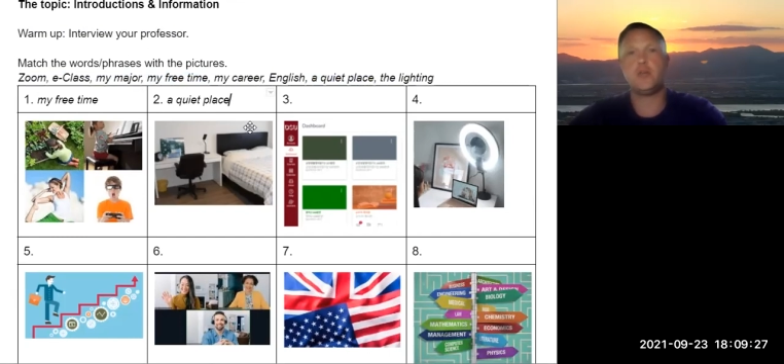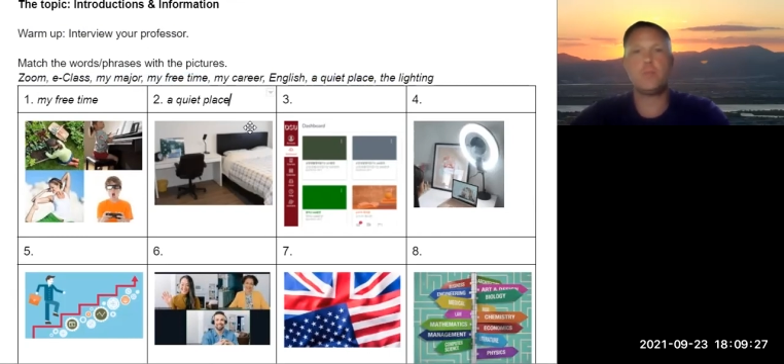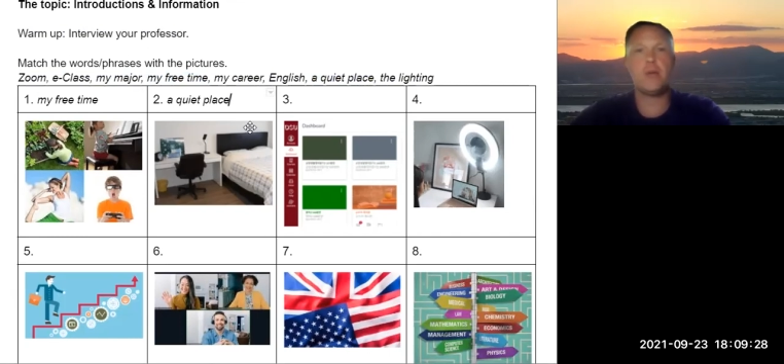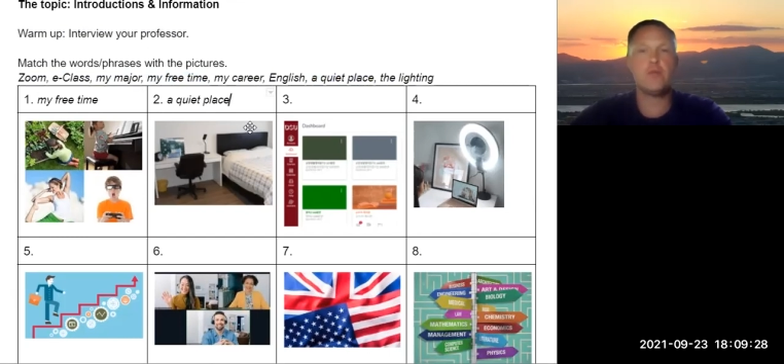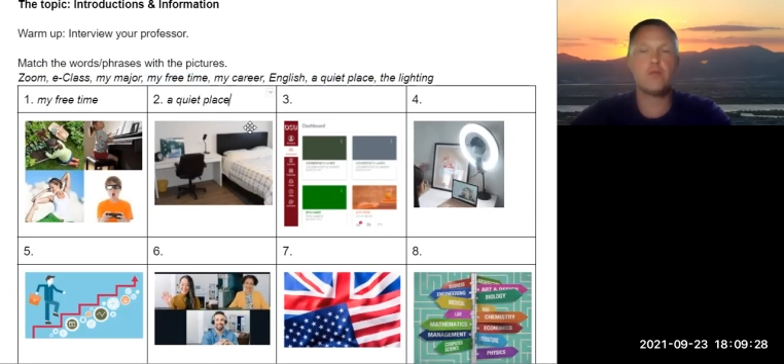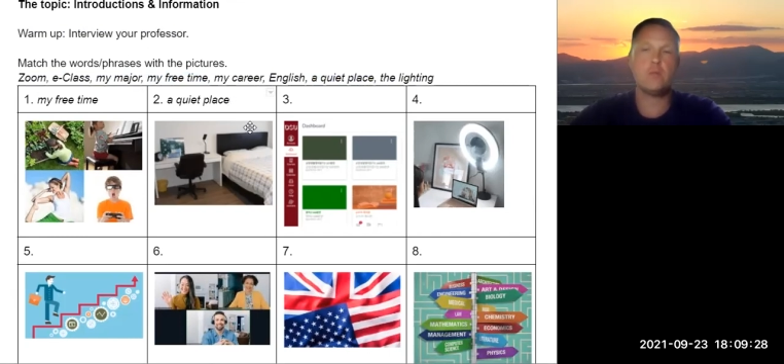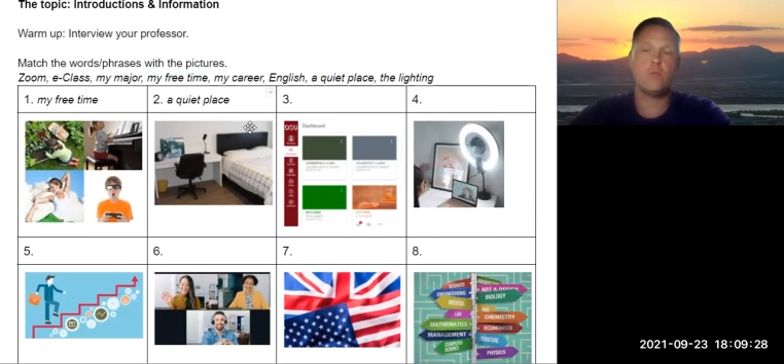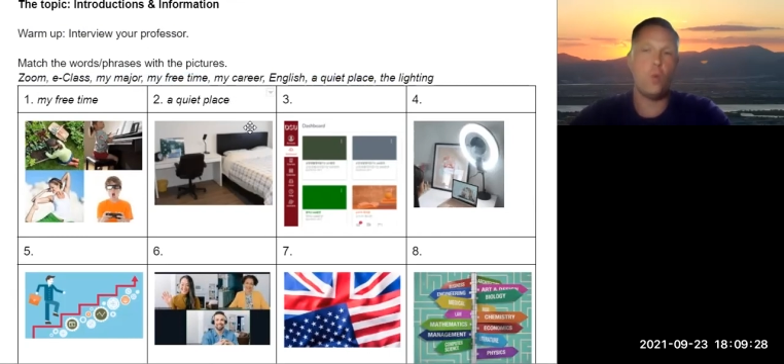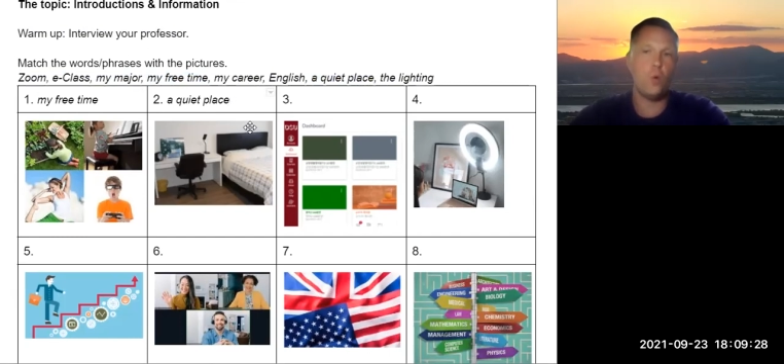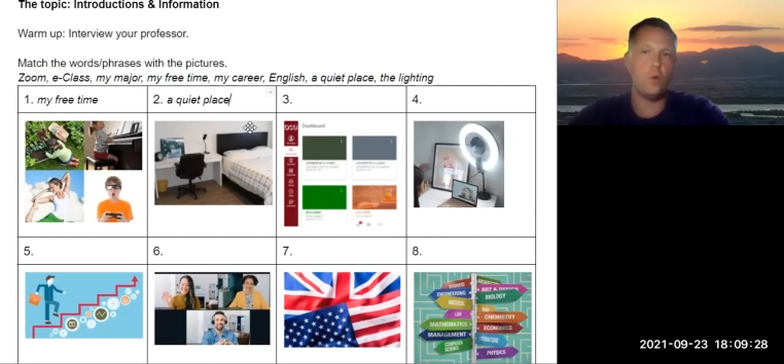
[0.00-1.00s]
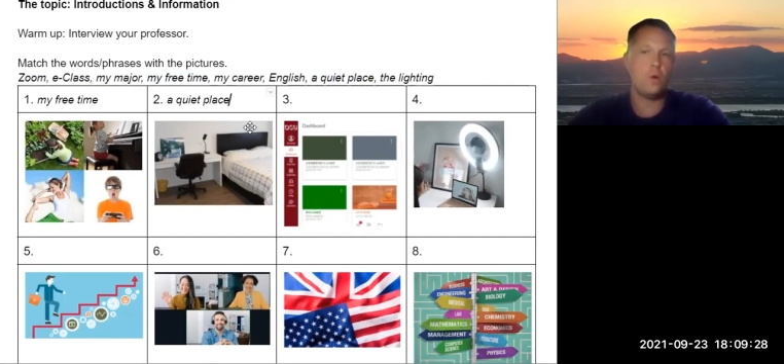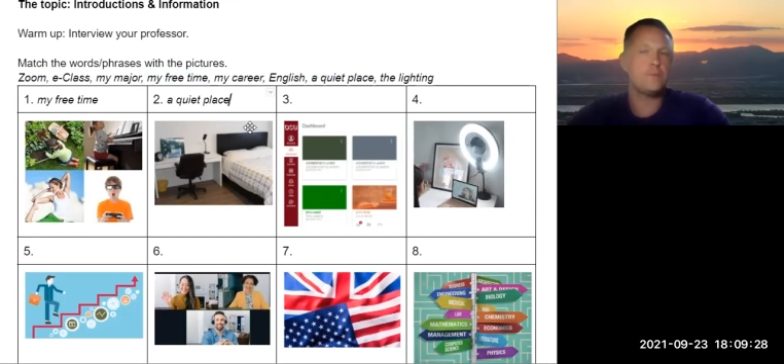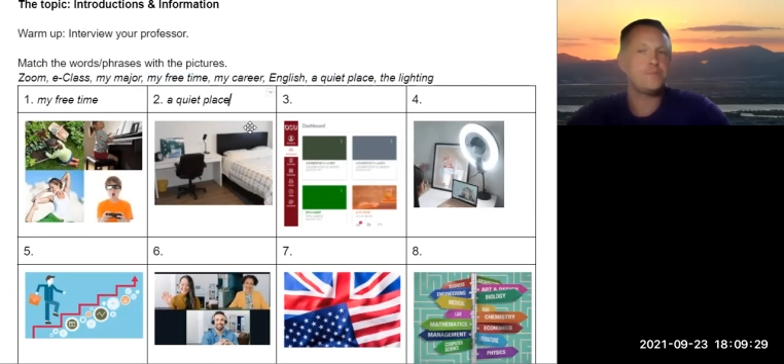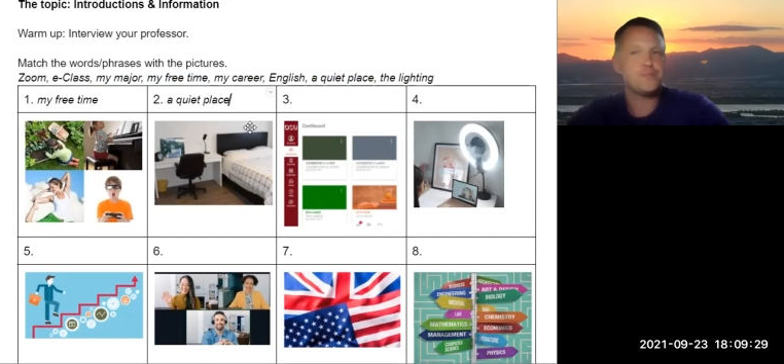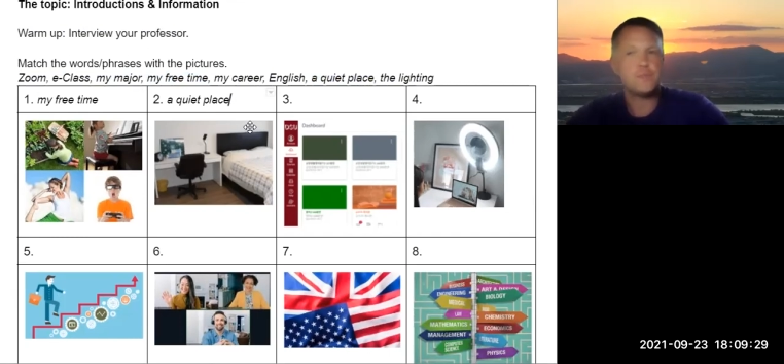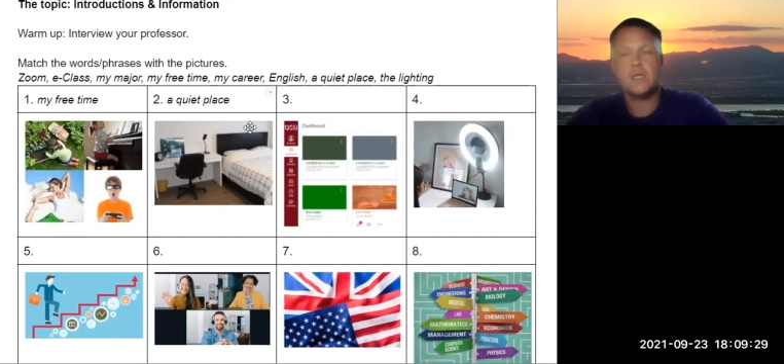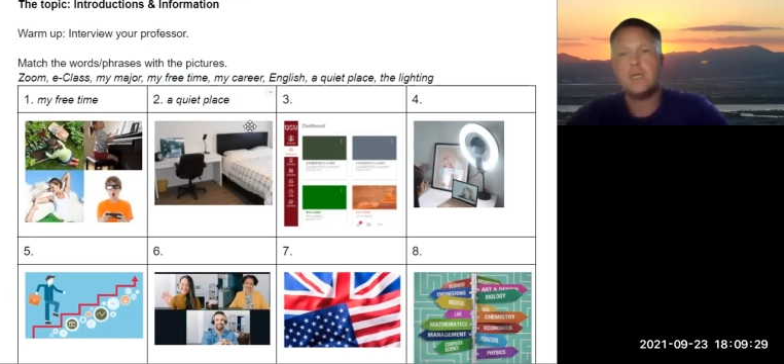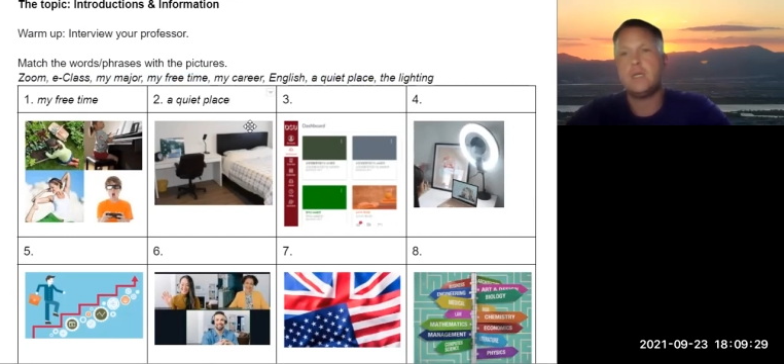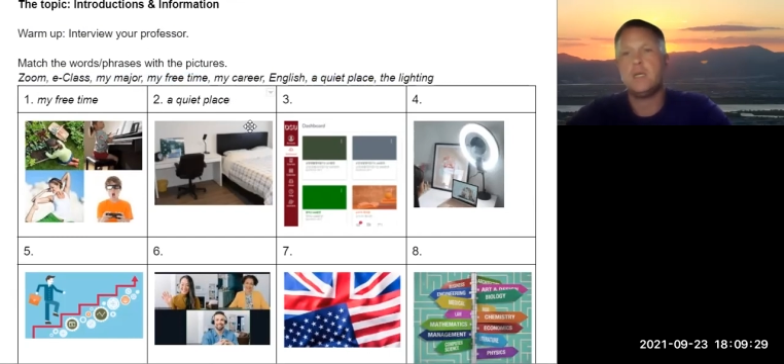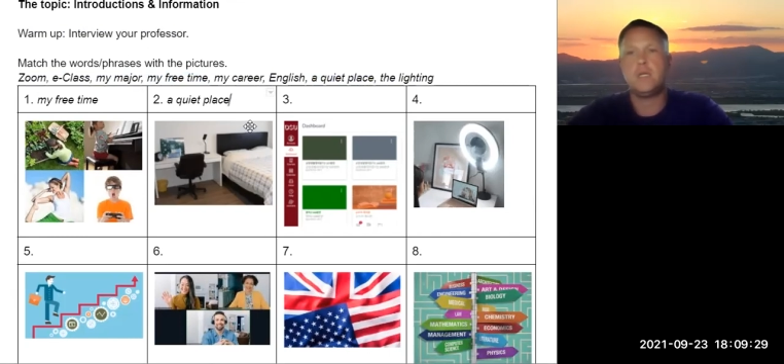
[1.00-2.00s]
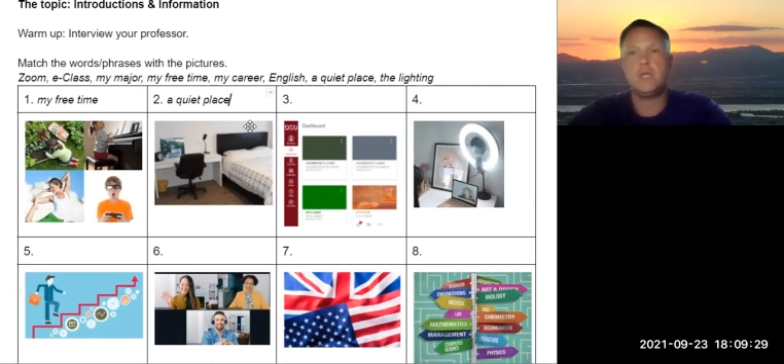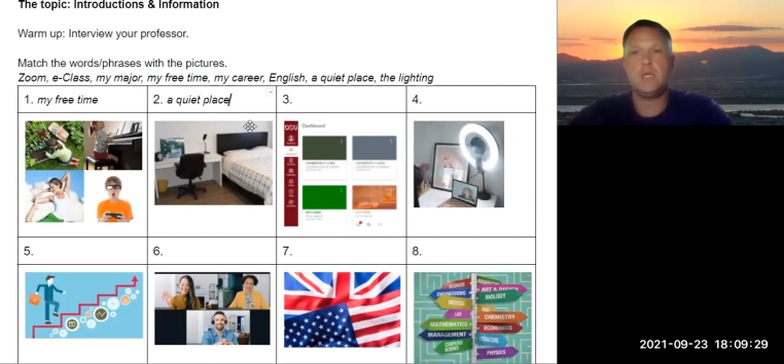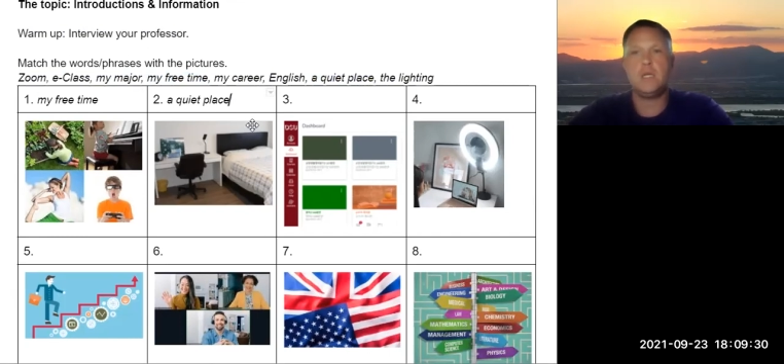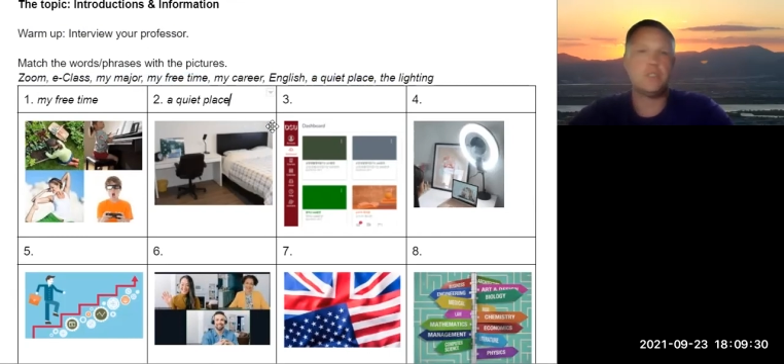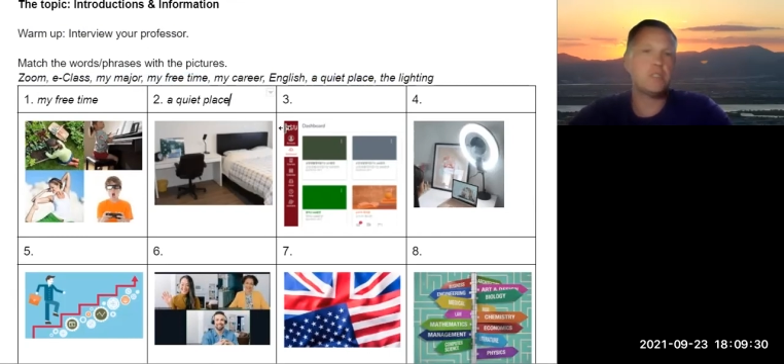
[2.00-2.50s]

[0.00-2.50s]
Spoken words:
in your bedroom or in